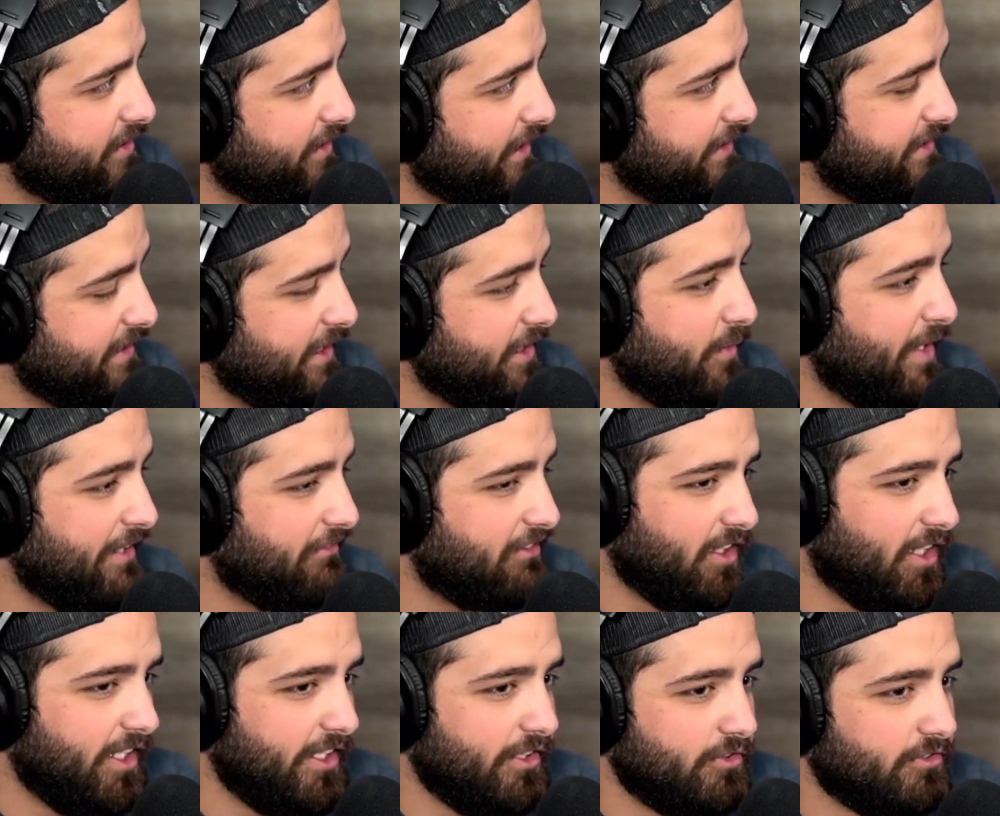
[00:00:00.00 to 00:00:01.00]
Let's say you have a
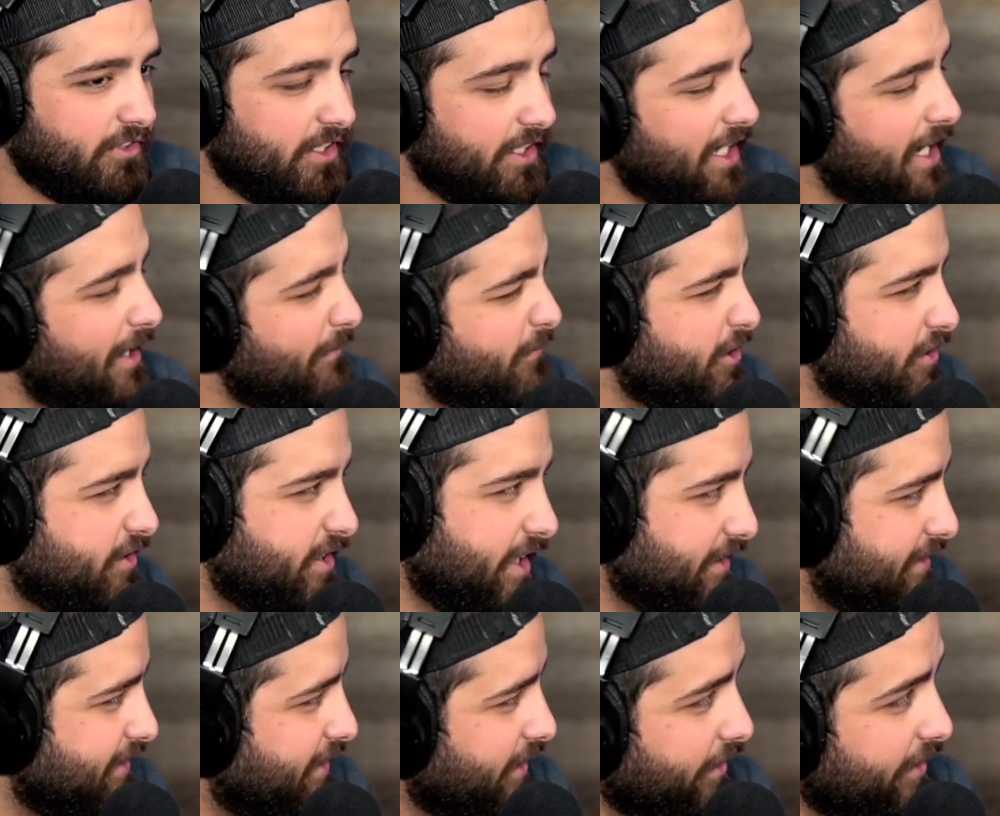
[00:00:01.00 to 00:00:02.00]
client who's like, I'm just
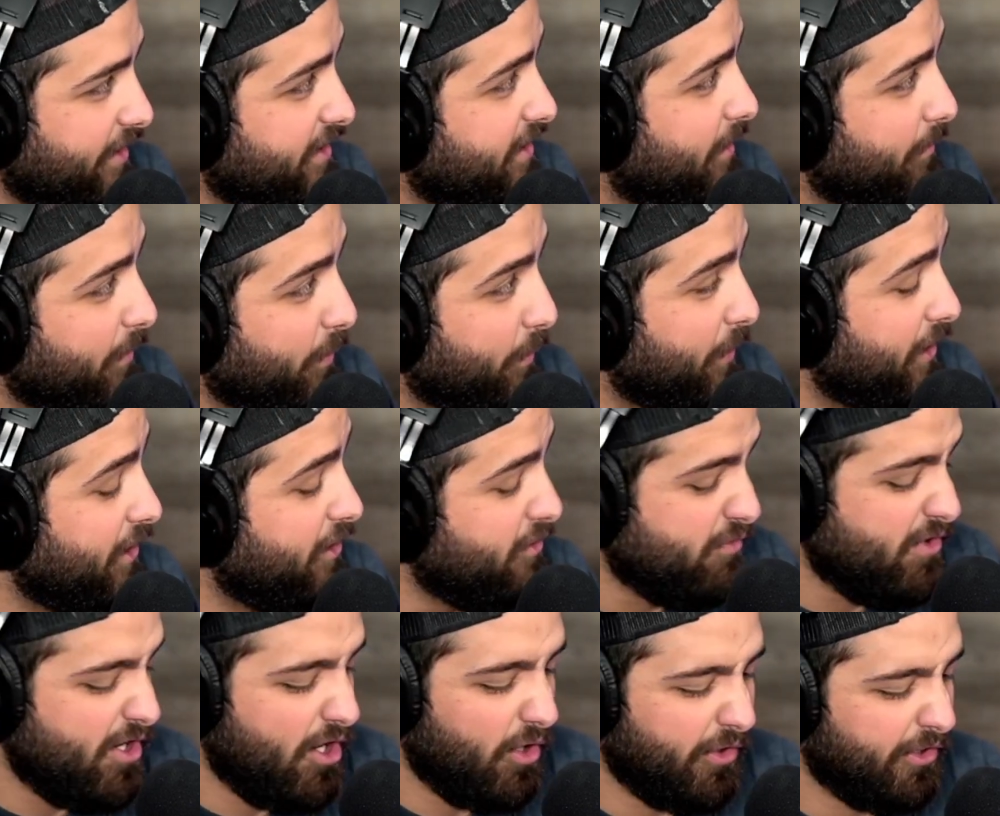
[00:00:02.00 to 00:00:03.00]
dead set on this number, but you
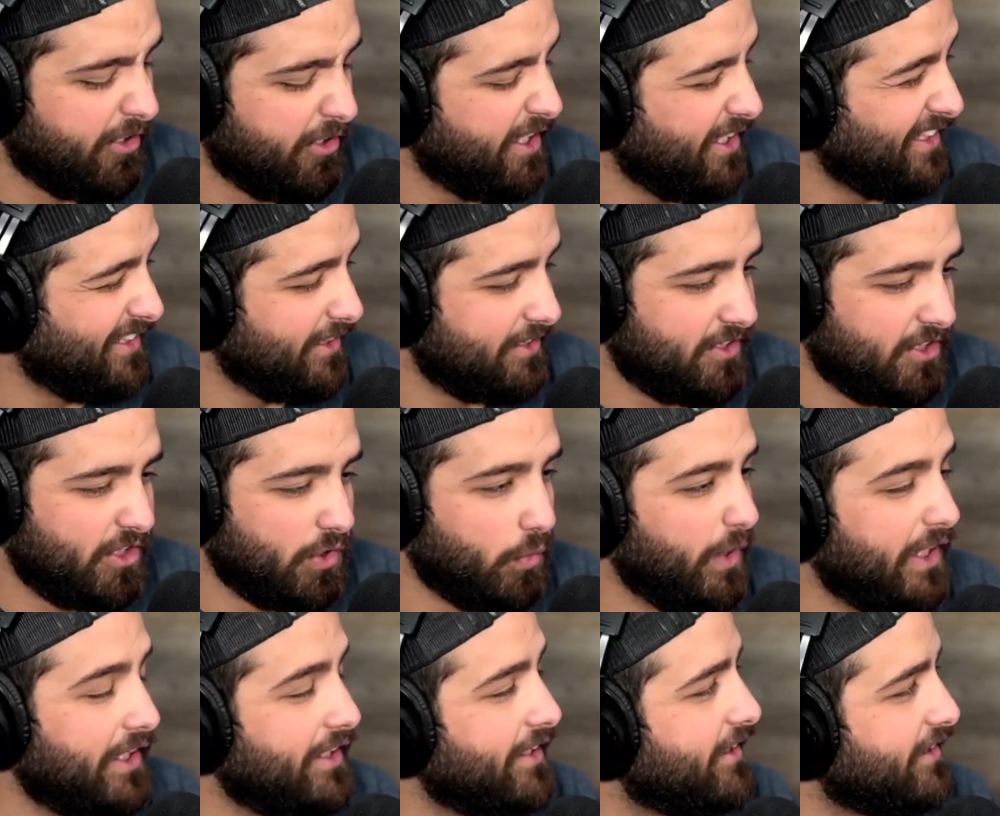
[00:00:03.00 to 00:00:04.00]
know they're getting a
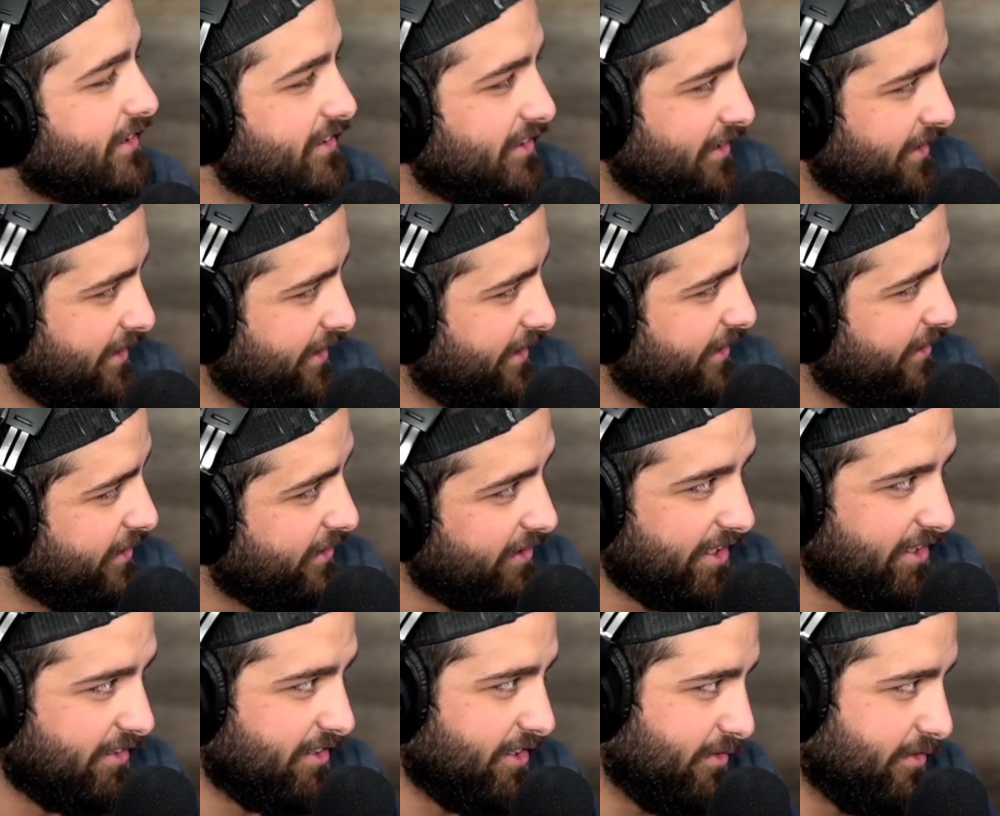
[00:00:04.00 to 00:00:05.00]
sweet deal. And you're
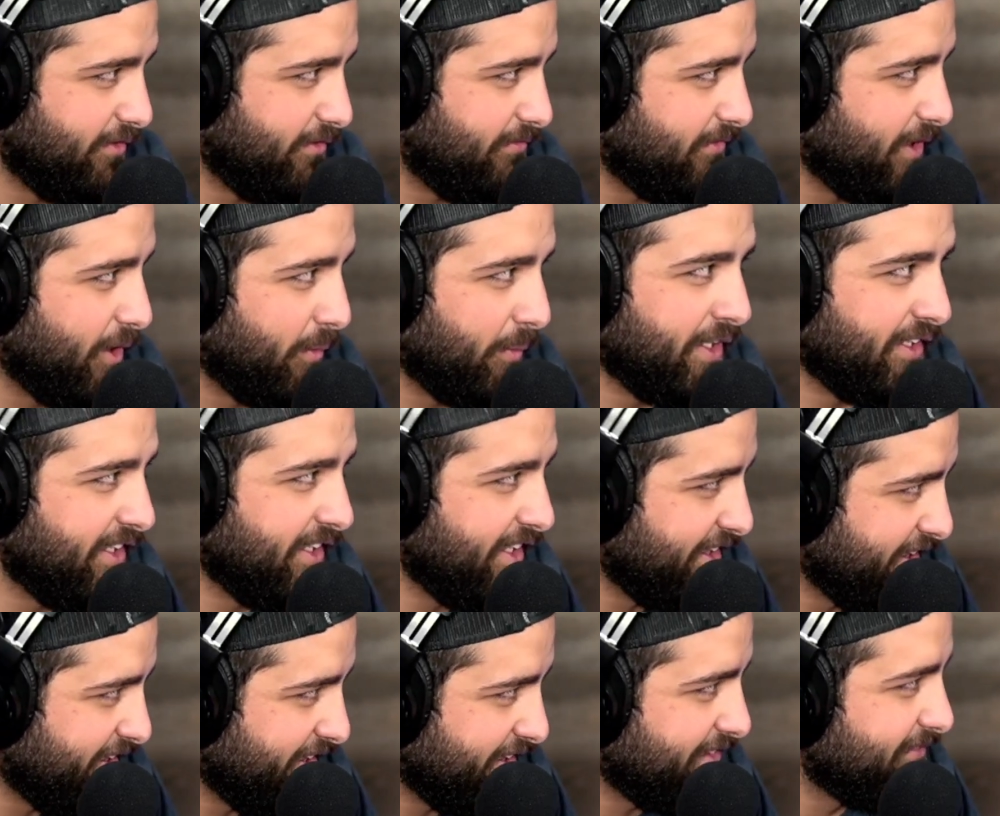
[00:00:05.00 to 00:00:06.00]
like, dude, don't be a
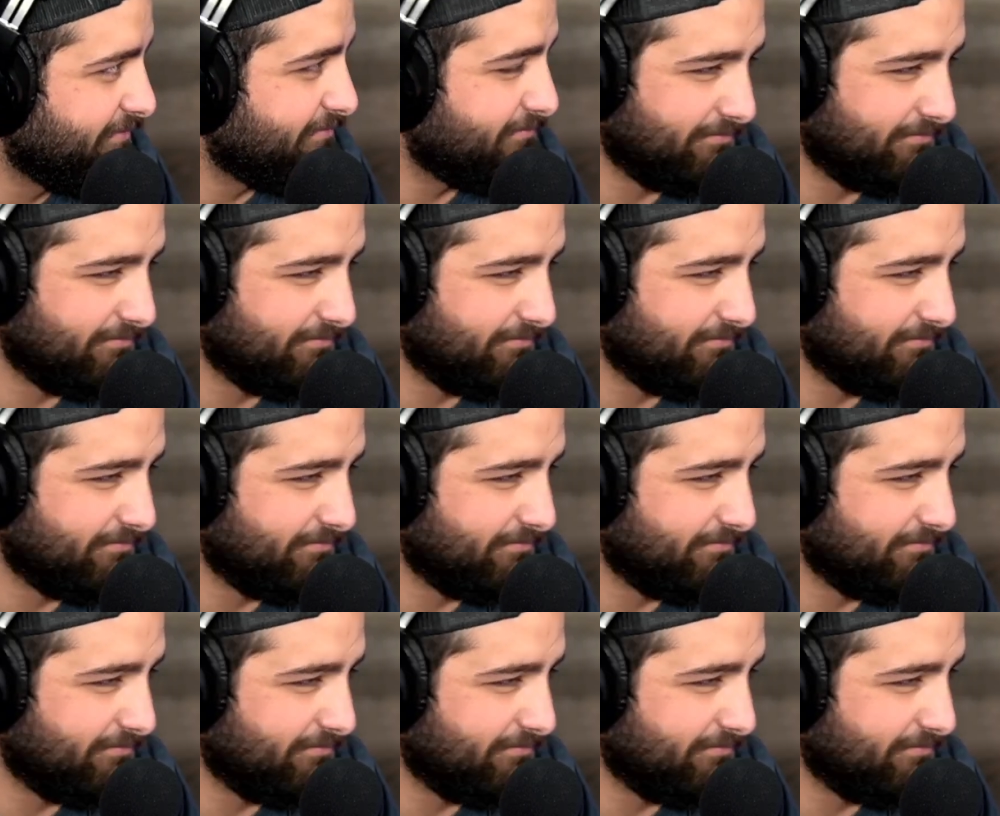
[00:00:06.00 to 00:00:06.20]
ding-dong.